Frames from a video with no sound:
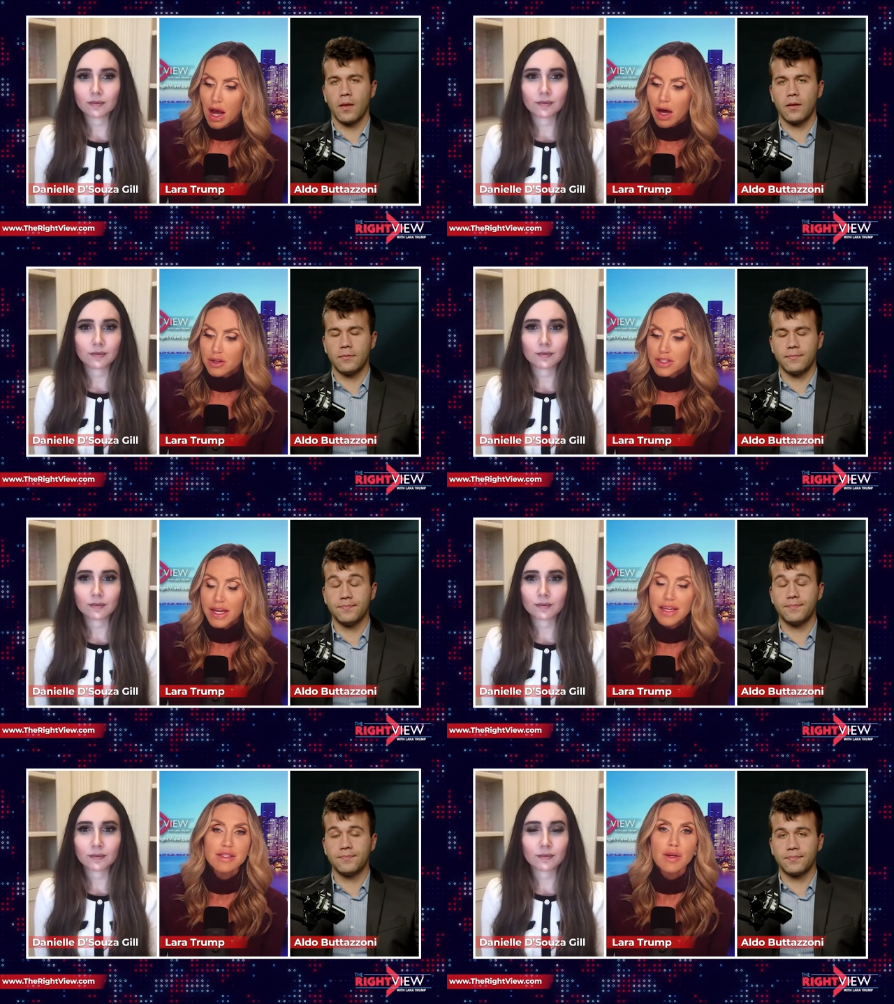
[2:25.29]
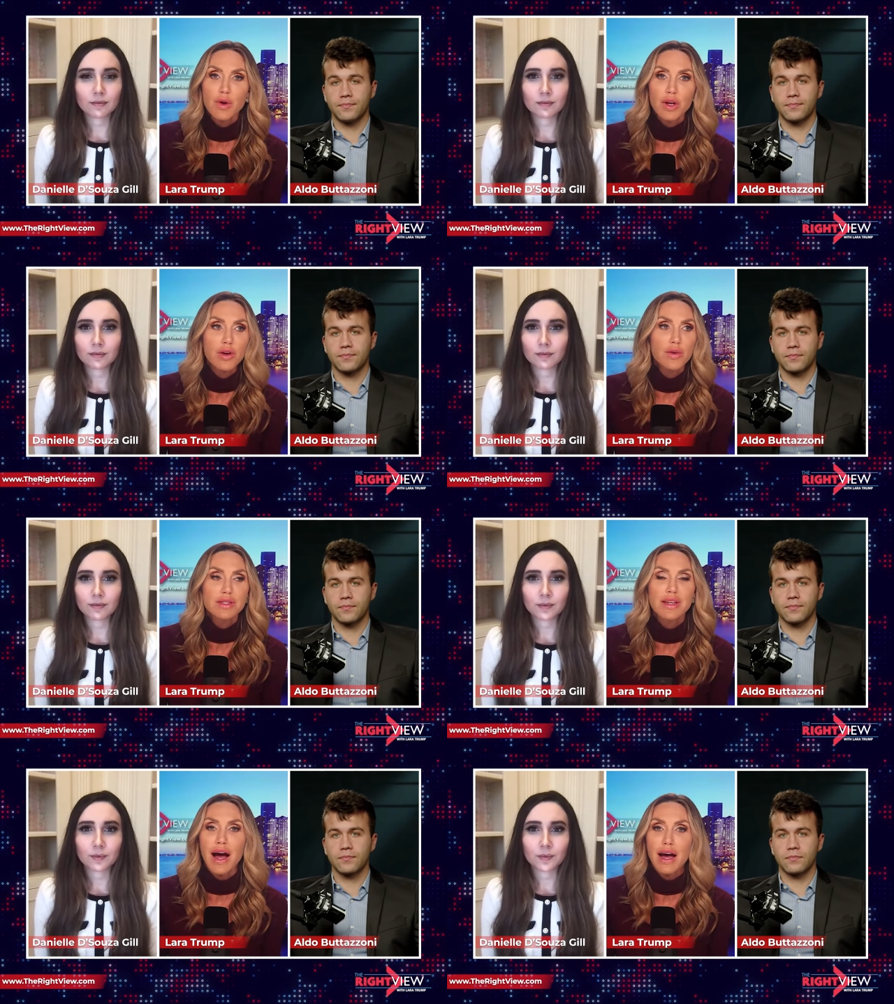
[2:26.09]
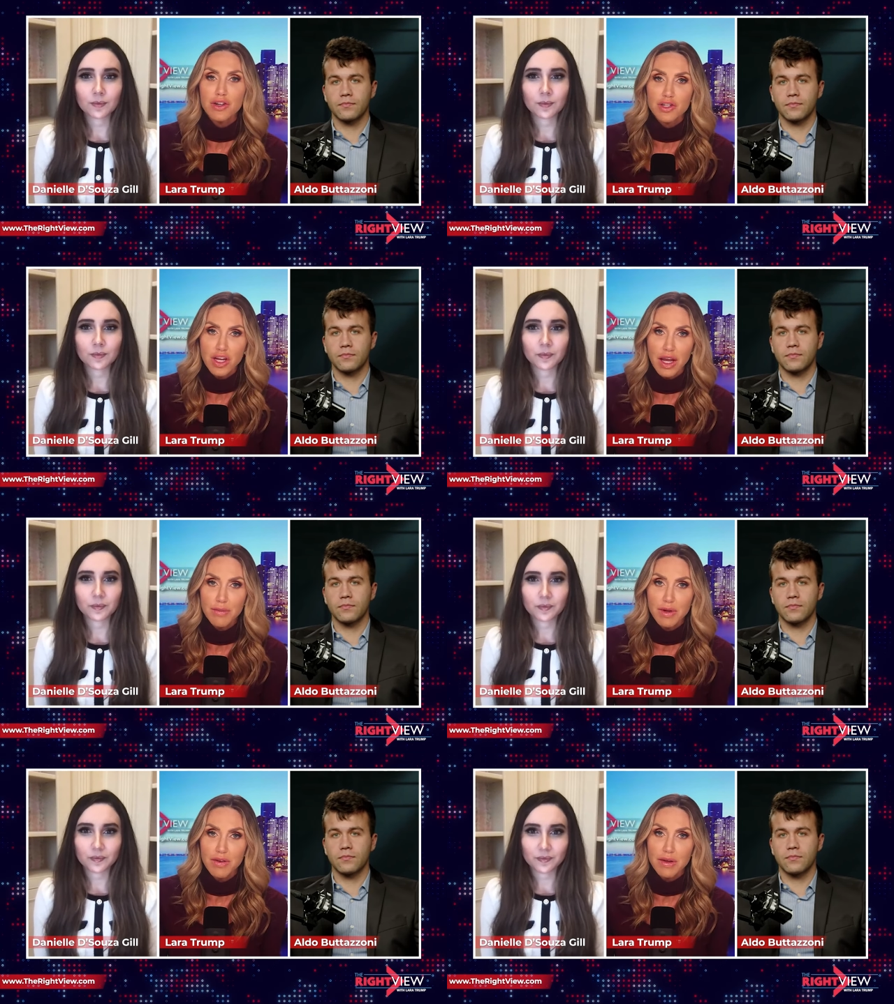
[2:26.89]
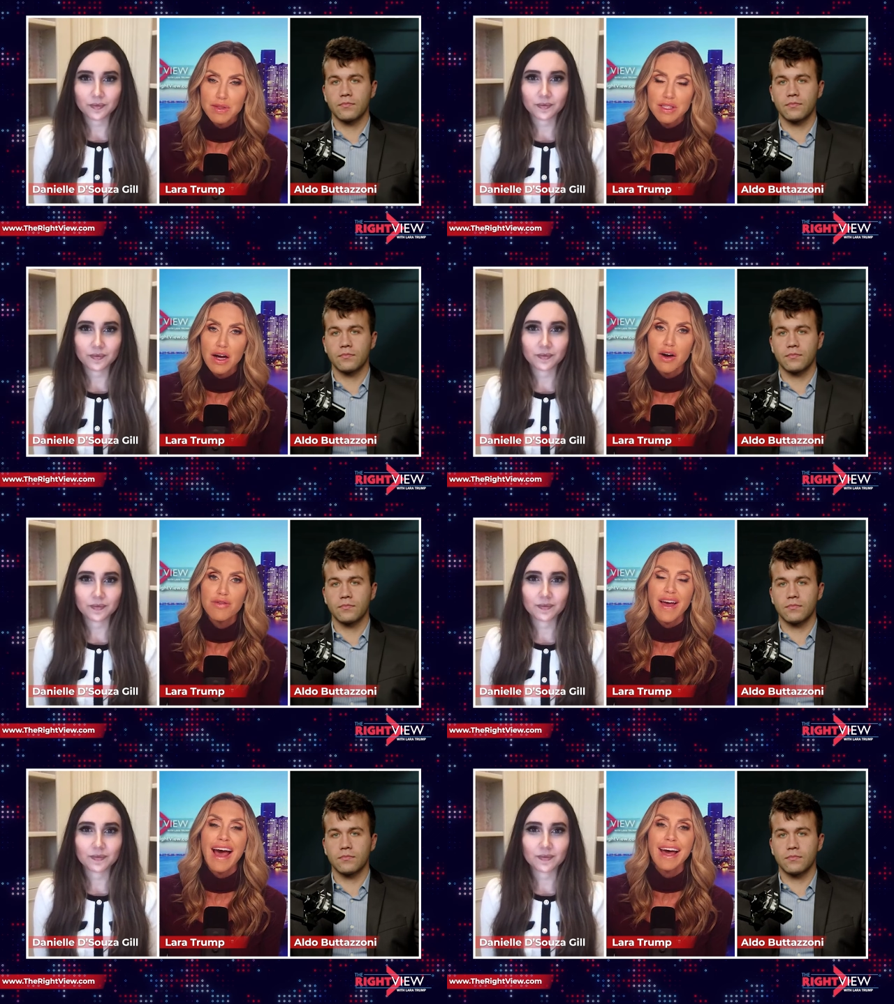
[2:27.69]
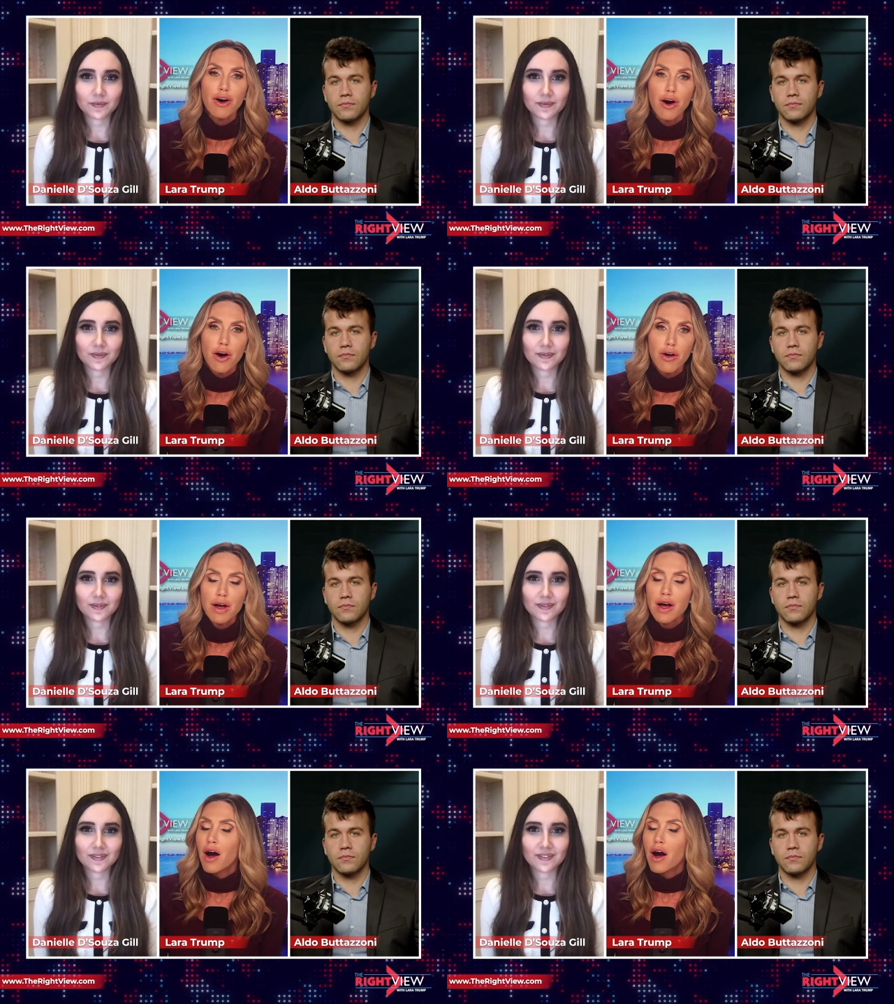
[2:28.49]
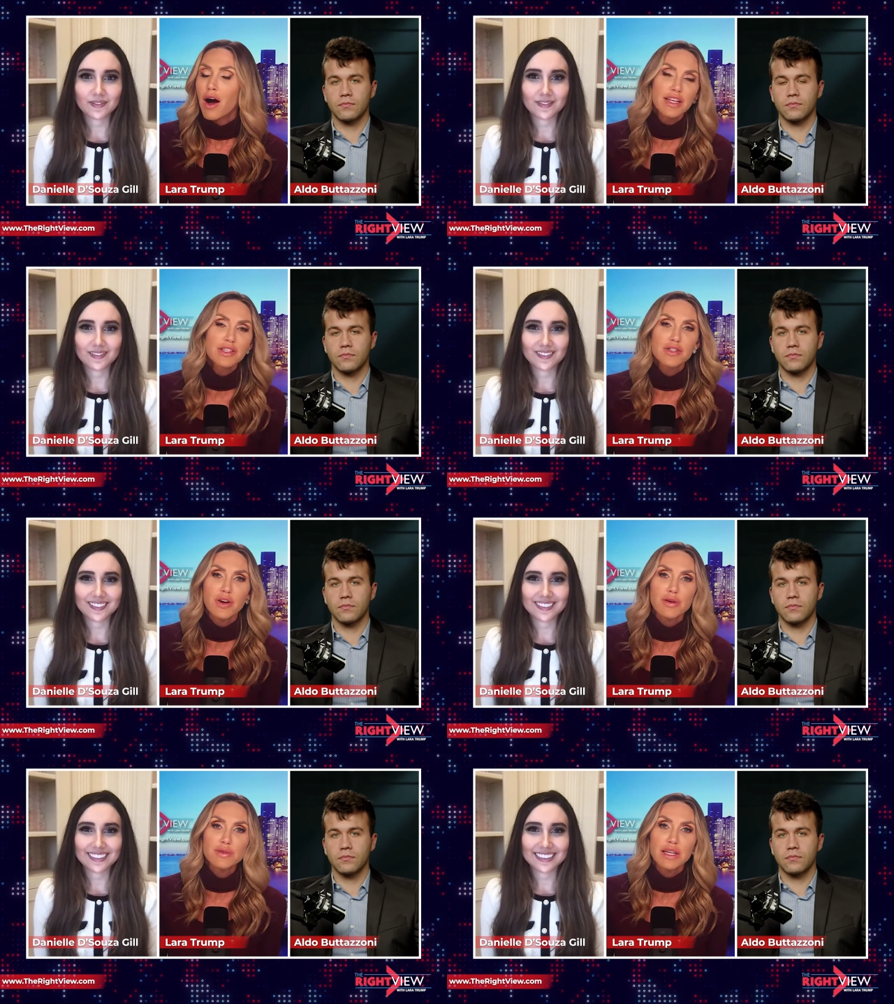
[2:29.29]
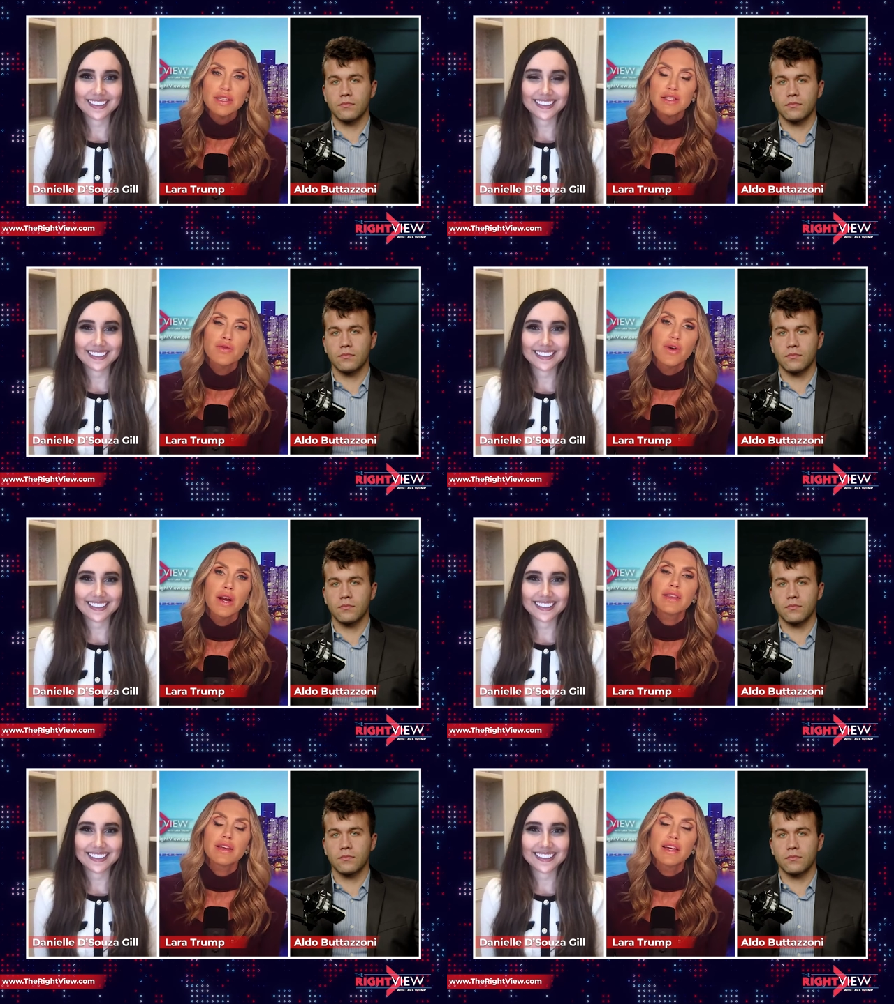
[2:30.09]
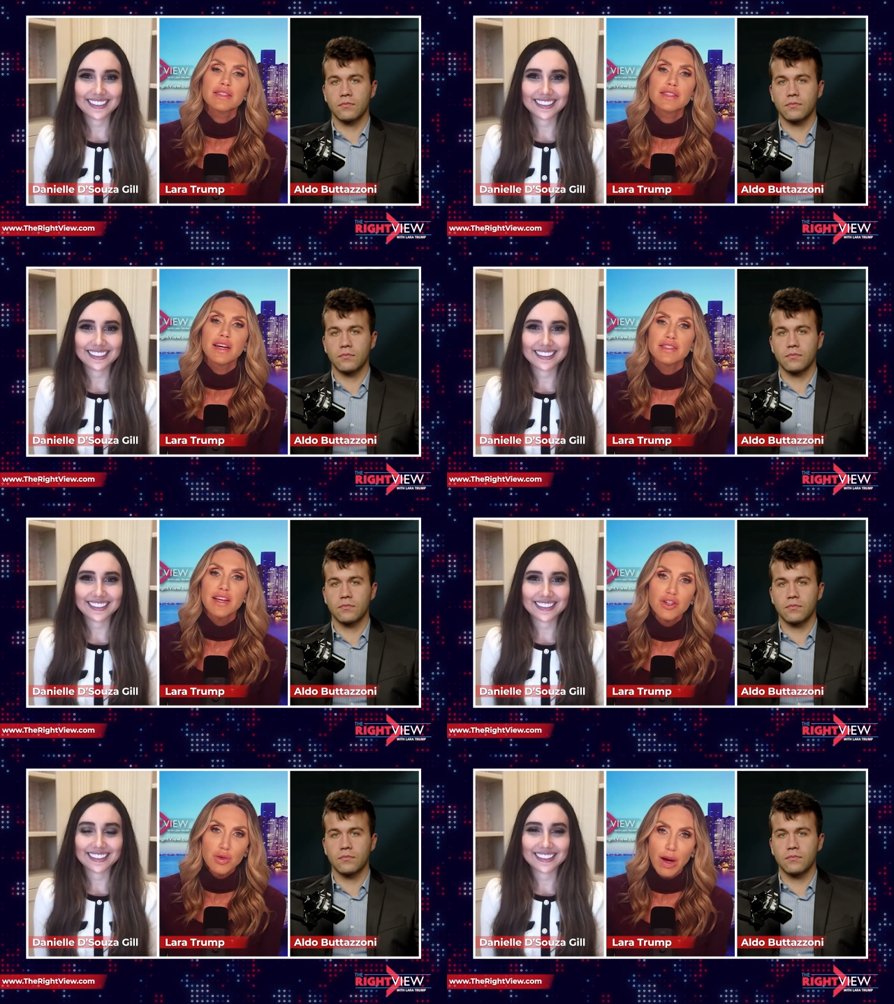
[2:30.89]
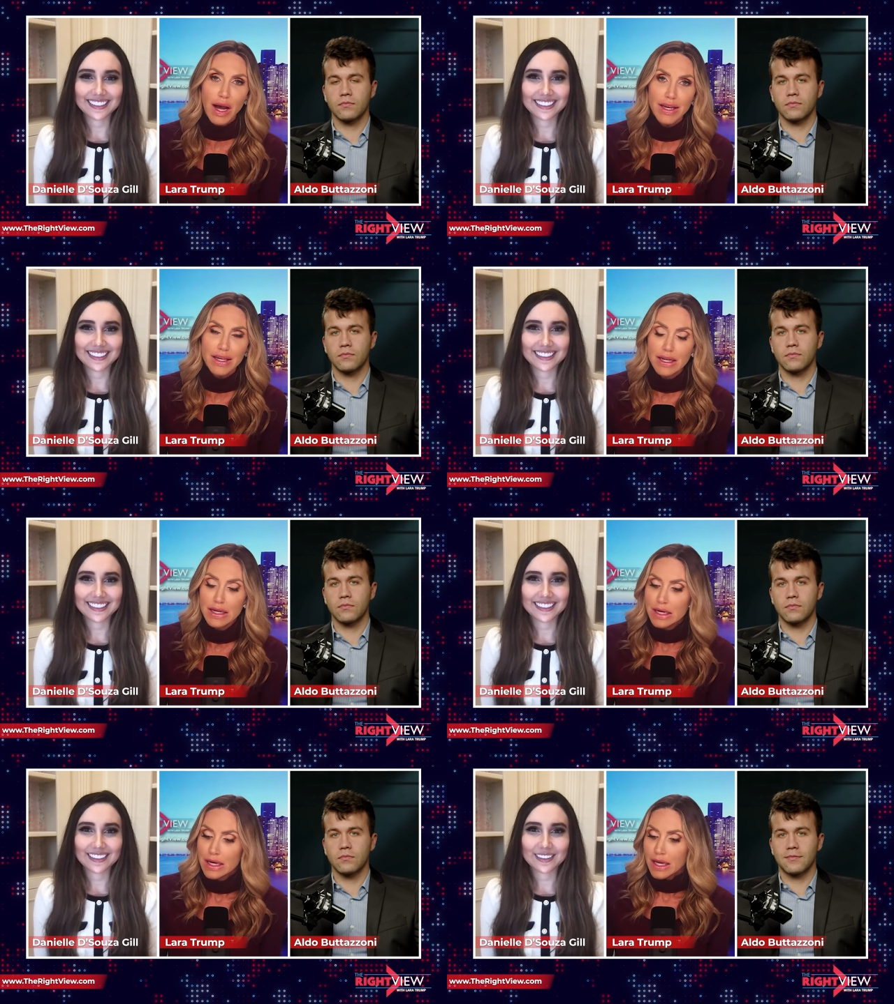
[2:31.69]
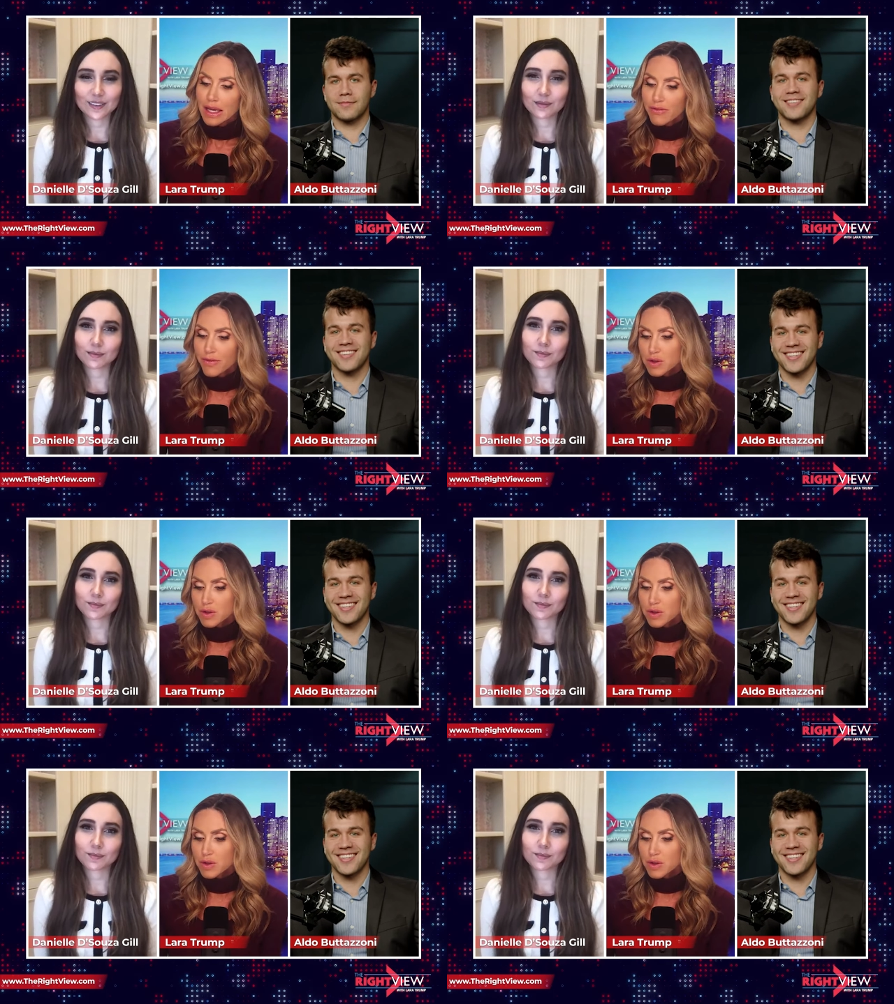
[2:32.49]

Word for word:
Speaker 1: I'll tell you someone who is not ashamed of himself at all under any circumstances for anything he's done is Hunter Biden he